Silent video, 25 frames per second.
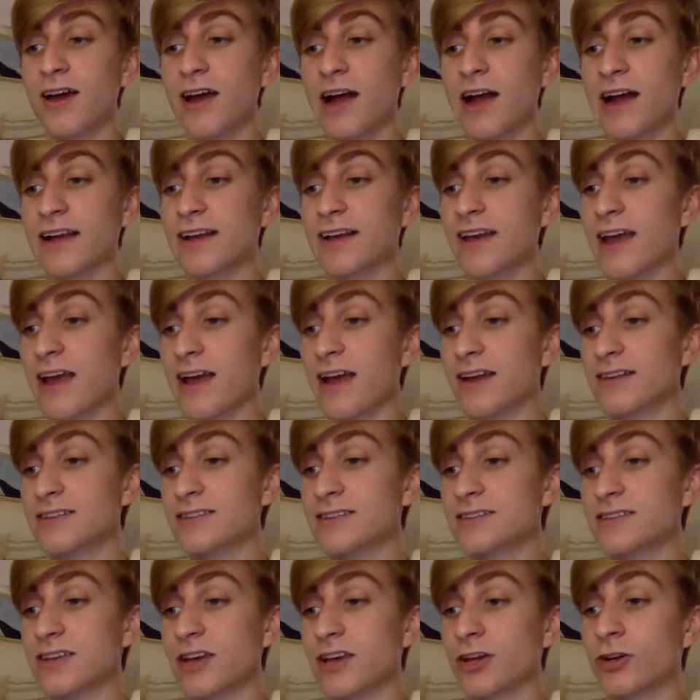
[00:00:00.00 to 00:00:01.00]
I
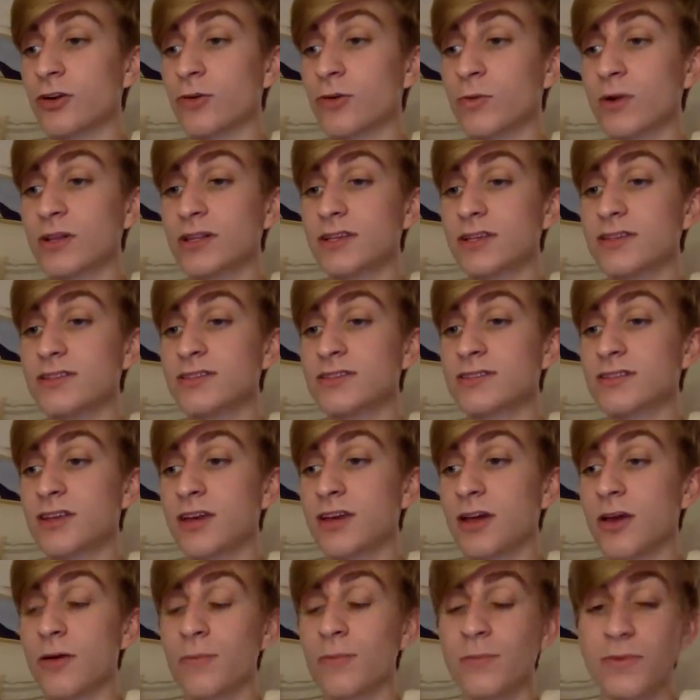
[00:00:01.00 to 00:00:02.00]
cast a gorilla's
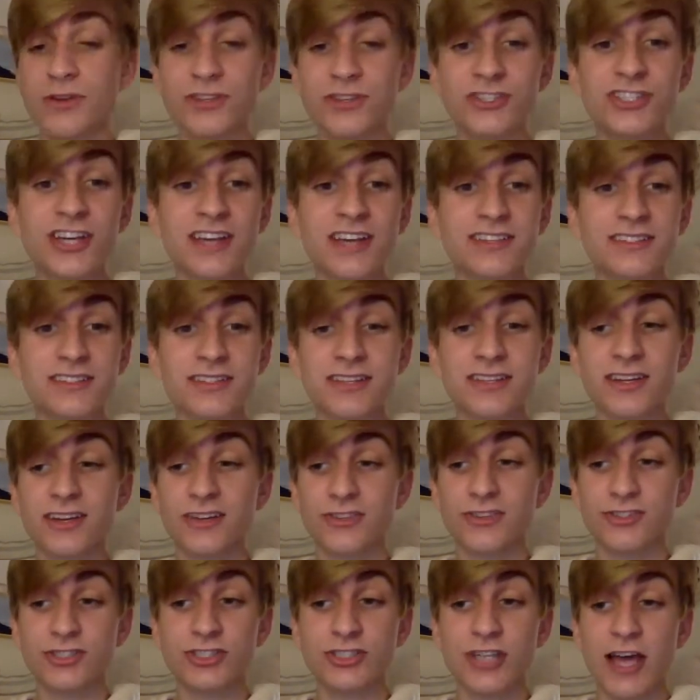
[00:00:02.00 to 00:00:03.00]
majestic
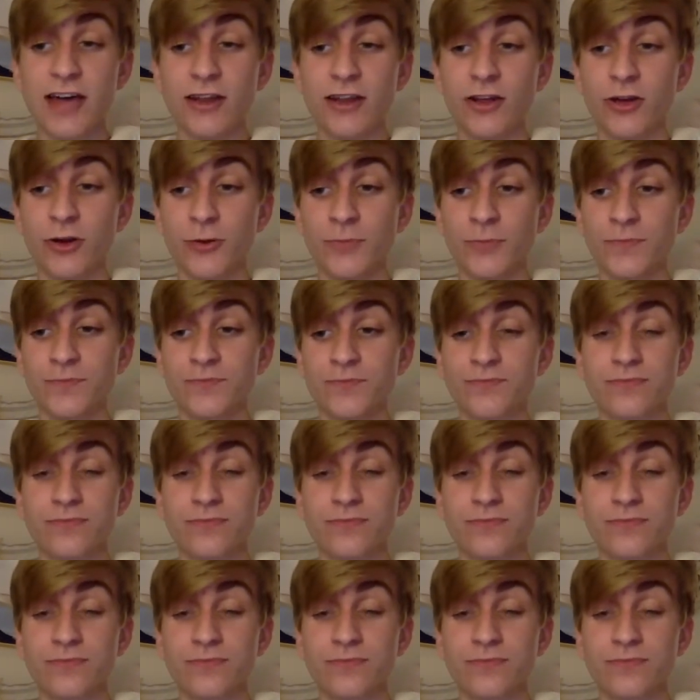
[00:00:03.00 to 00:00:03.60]
shadow.